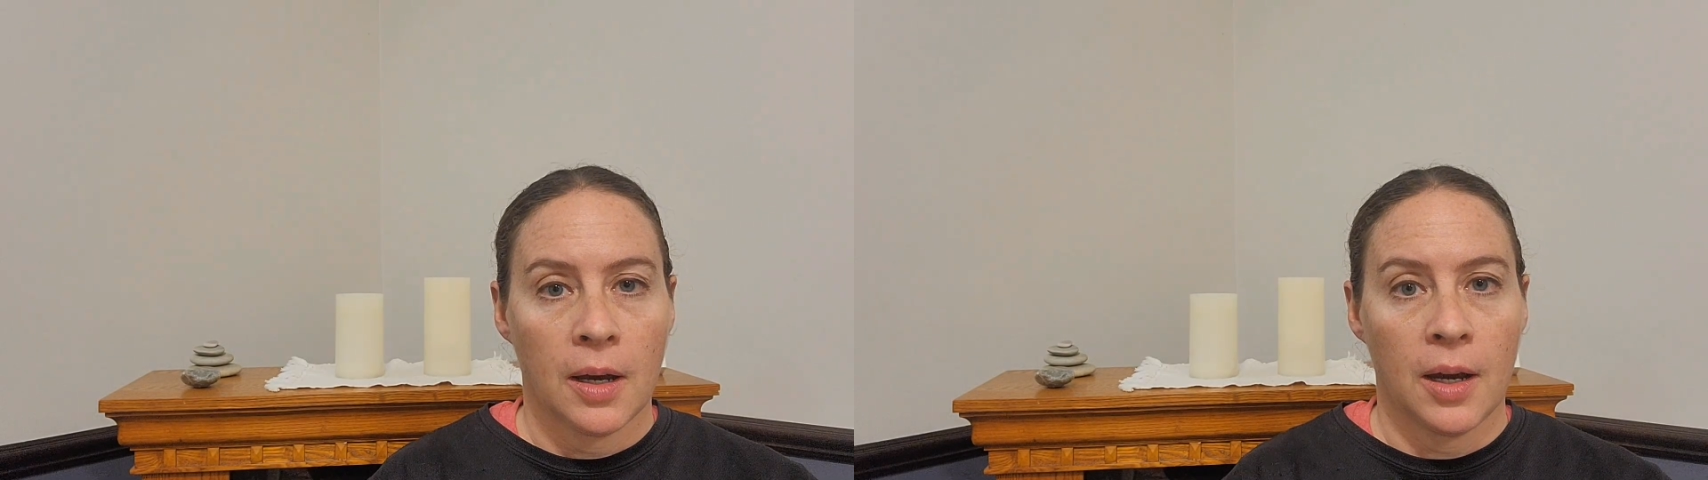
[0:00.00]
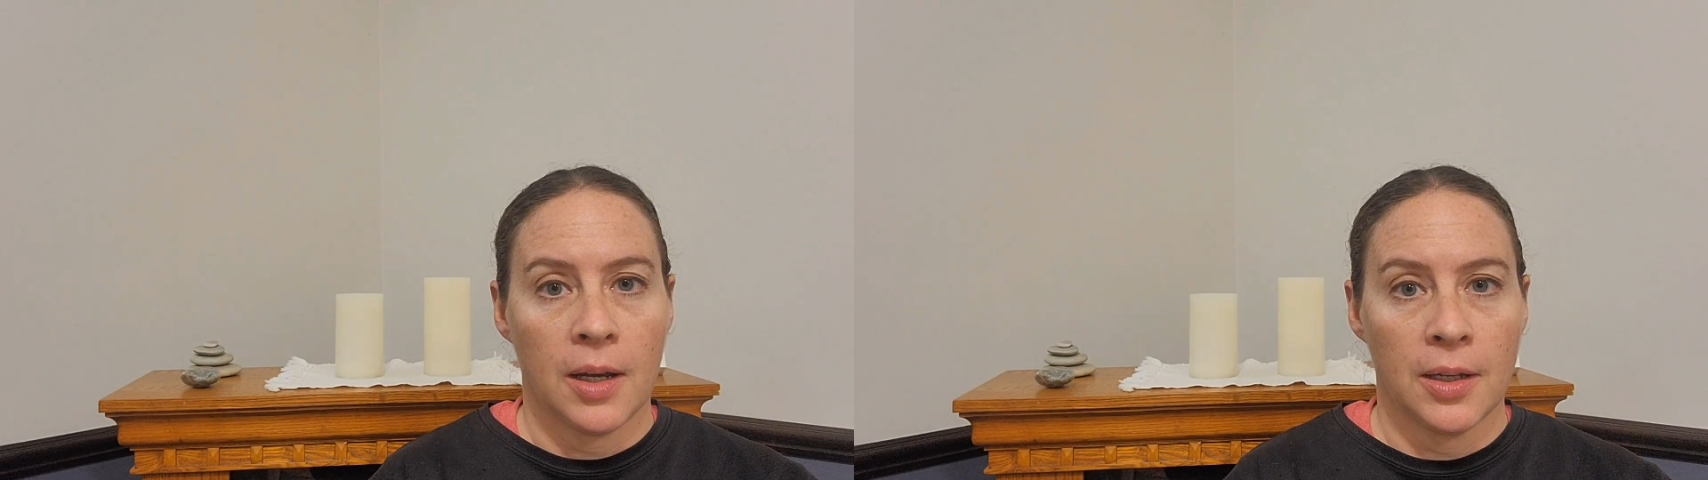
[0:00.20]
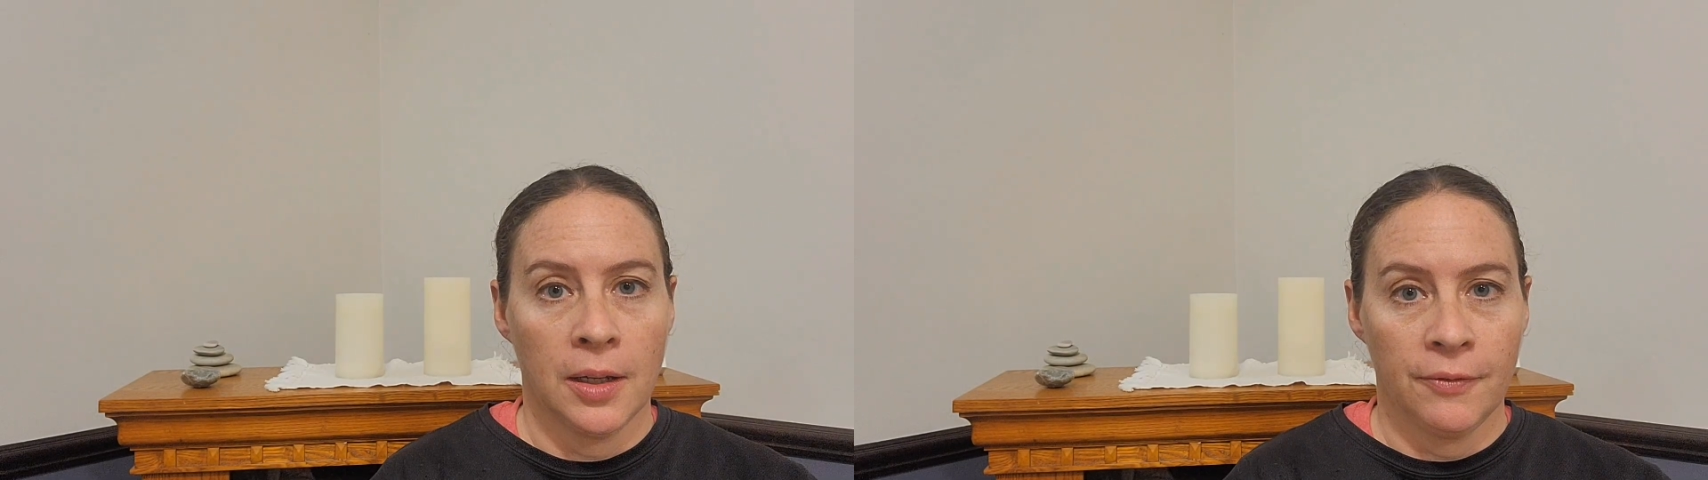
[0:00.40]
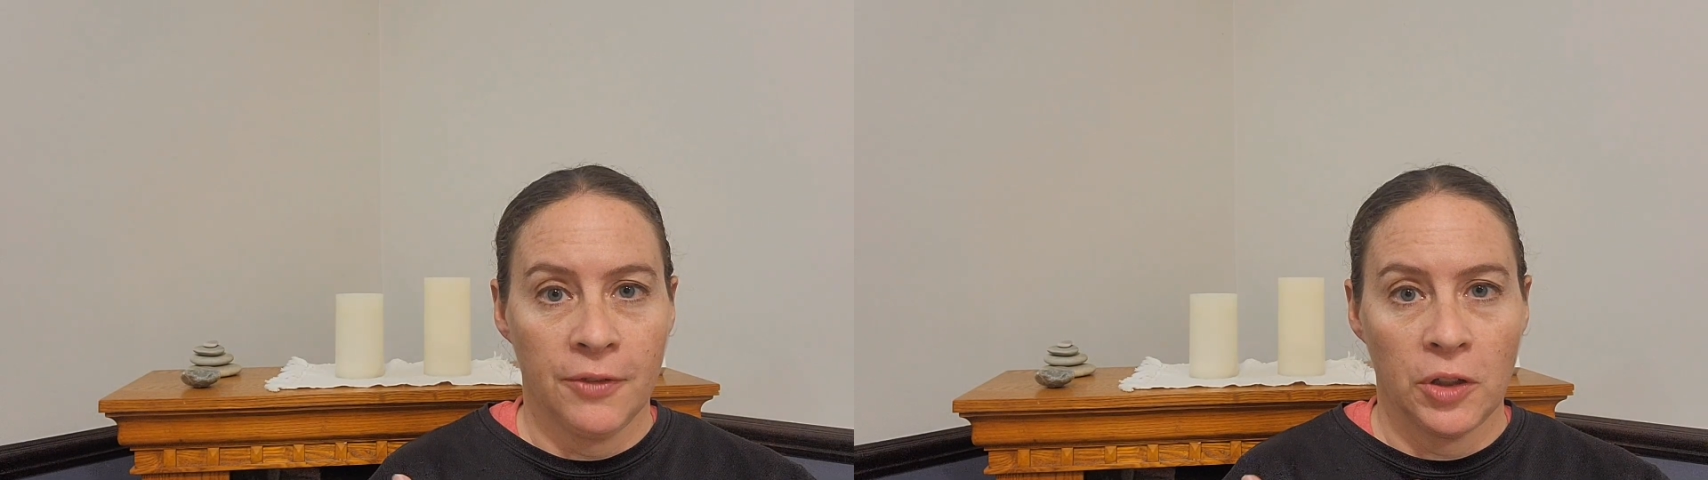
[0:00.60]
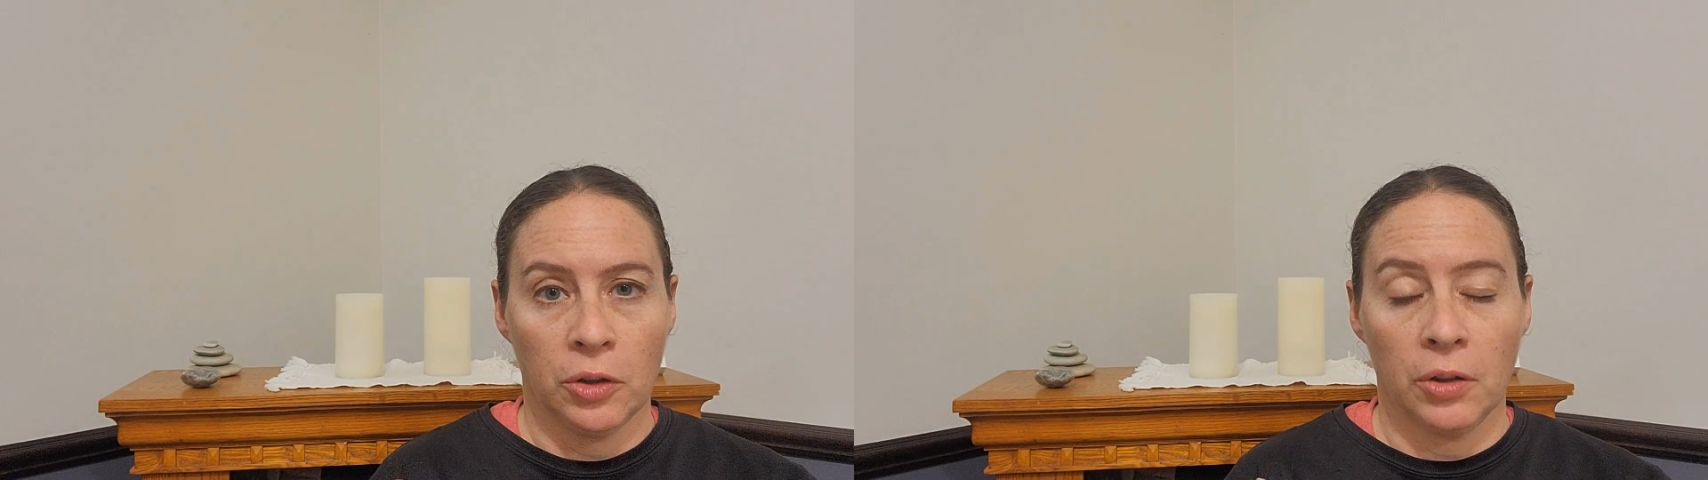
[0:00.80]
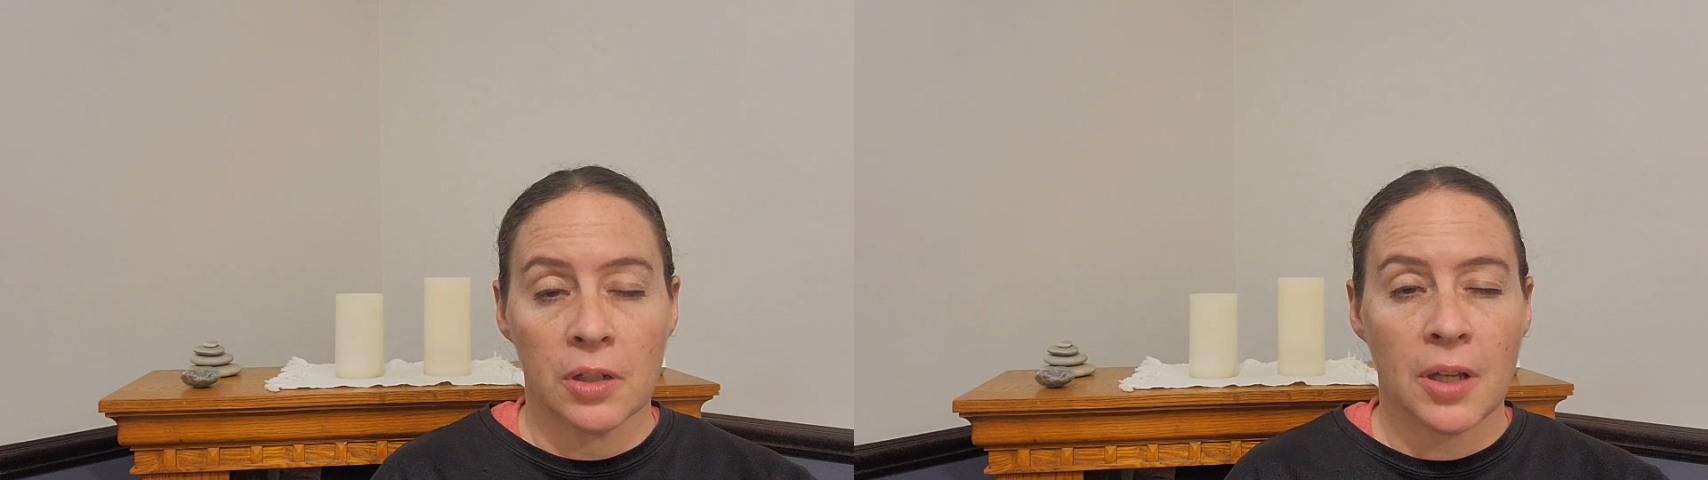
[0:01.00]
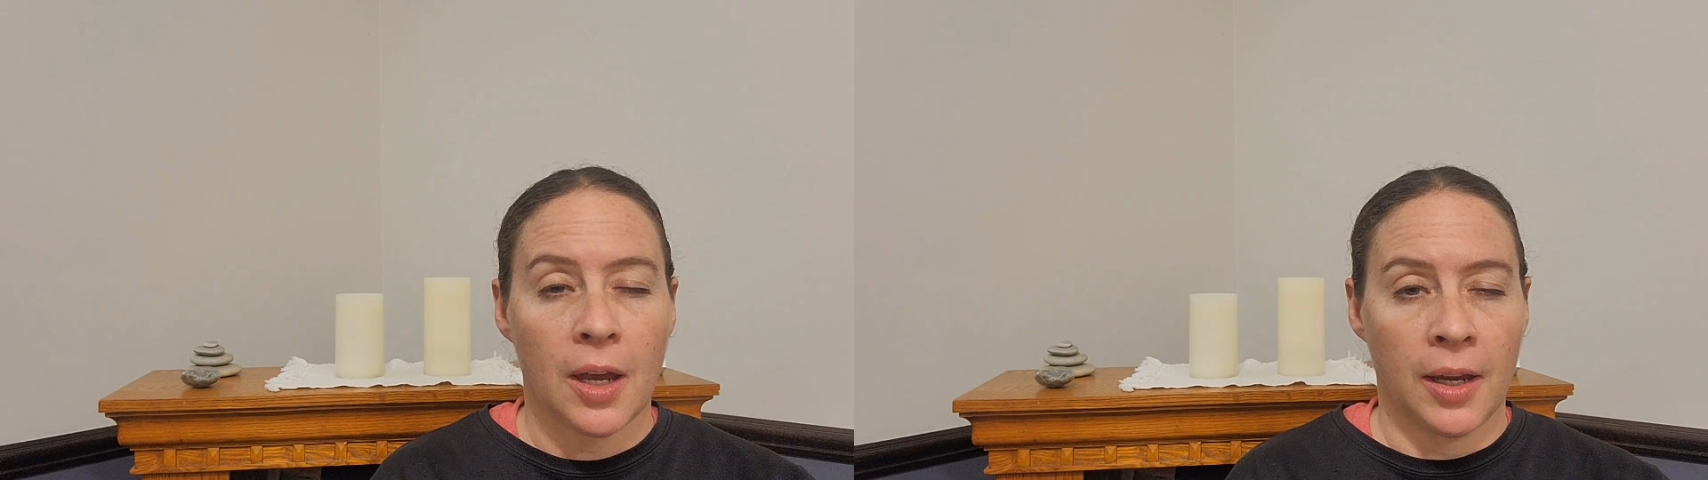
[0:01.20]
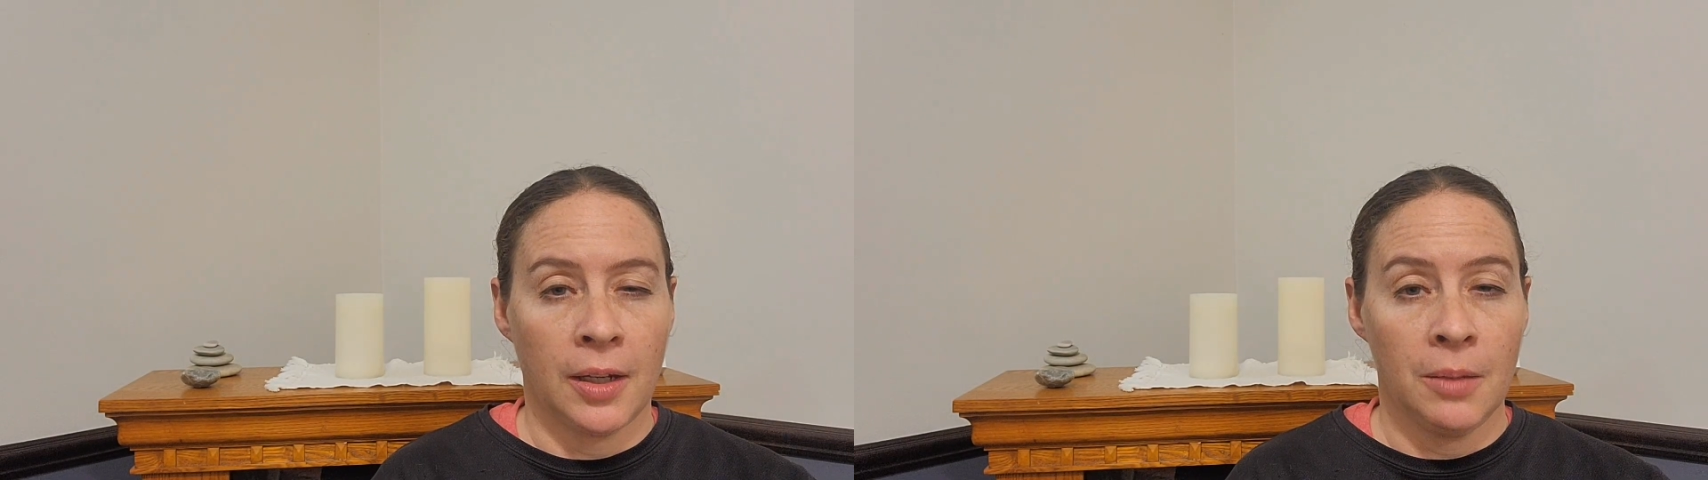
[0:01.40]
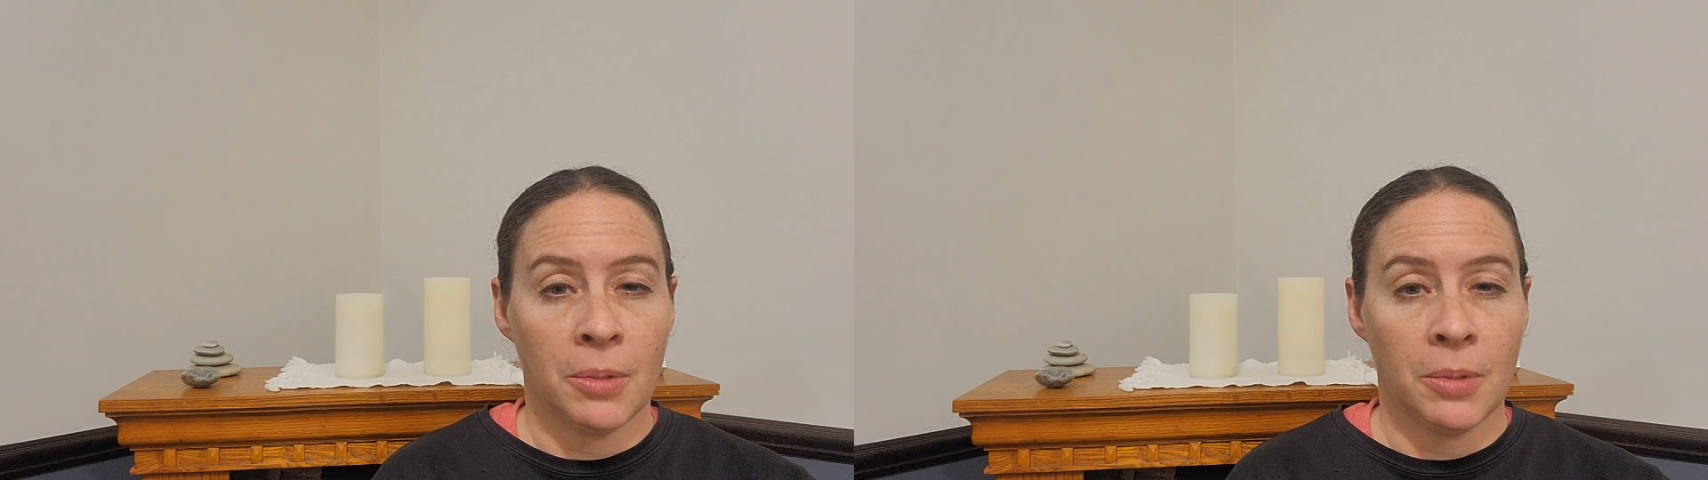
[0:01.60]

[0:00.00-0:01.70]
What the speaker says: I can feel a tiny